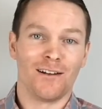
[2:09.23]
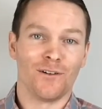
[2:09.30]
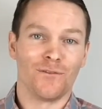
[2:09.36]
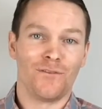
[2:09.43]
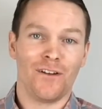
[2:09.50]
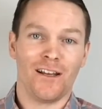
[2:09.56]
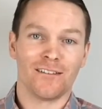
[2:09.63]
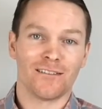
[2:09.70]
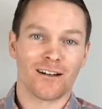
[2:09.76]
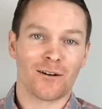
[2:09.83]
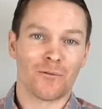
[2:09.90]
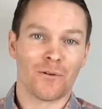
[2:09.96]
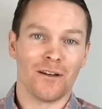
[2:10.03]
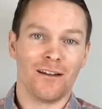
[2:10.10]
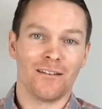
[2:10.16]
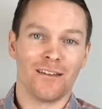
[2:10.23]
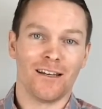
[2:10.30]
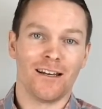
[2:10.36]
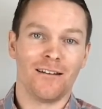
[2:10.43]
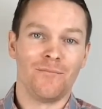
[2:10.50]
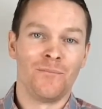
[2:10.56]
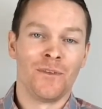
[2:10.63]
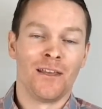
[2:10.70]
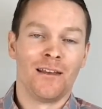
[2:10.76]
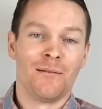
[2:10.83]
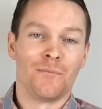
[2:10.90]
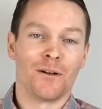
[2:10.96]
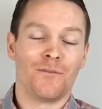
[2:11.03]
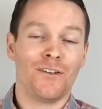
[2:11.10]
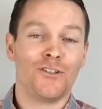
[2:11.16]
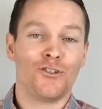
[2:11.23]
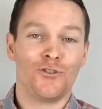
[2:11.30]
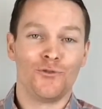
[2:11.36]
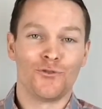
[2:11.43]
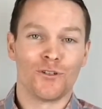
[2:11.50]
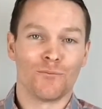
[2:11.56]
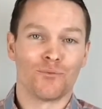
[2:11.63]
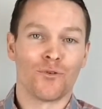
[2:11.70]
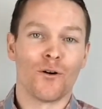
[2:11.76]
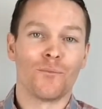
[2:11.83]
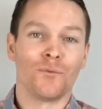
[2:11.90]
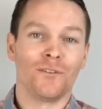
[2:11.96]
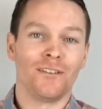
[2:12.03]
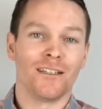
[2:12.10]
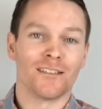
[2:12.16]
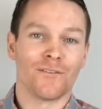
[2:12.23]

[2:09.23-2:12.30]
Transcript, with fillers: I know fans aren't going to hear that, but if he's used appropriately